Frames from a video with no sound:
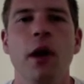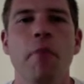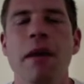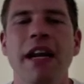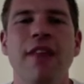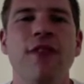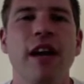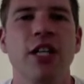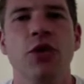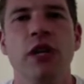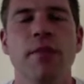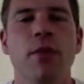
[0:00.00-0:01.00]

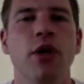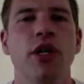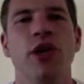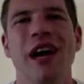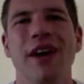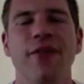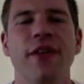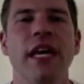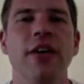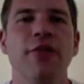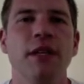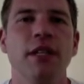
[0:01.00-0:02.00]
manufacture it in your body. You have to
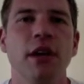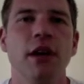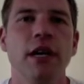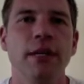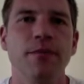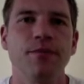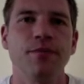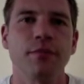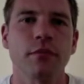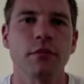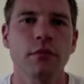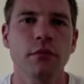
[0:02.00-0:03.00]
get it from your diet.
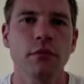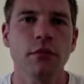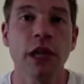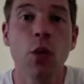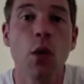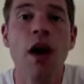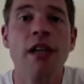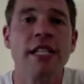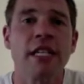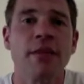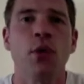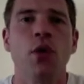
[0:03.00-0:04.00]
Now, why is
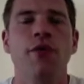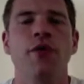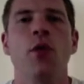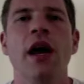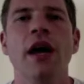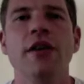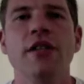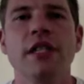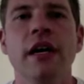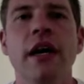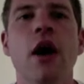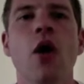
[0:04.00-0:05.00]
this important for weight
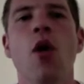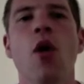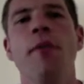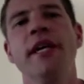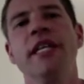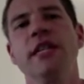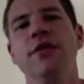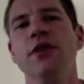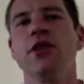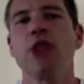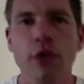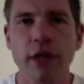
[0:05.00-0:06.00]
loss? Well, because if you
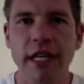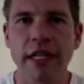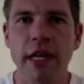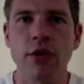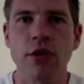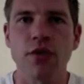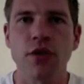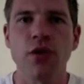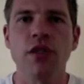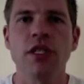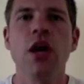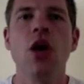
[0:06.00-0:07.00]
don't eat those
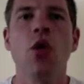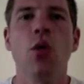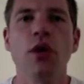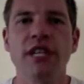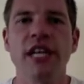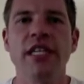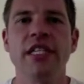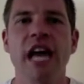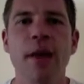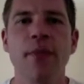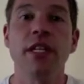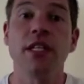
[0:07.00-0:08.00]
foods, what tends to
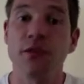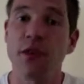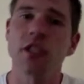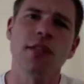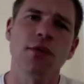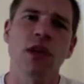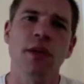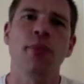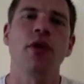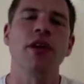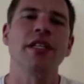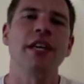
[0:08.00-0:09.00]
happen is, first of all, your
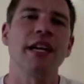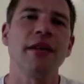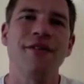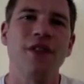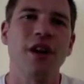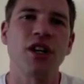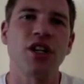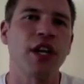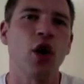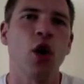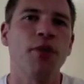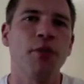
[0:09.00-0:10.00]
body isn't going to be
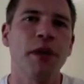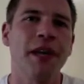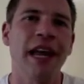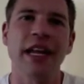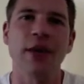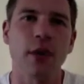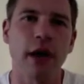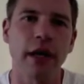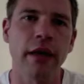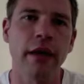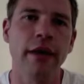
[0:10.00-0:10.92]
functioning optimally anyway.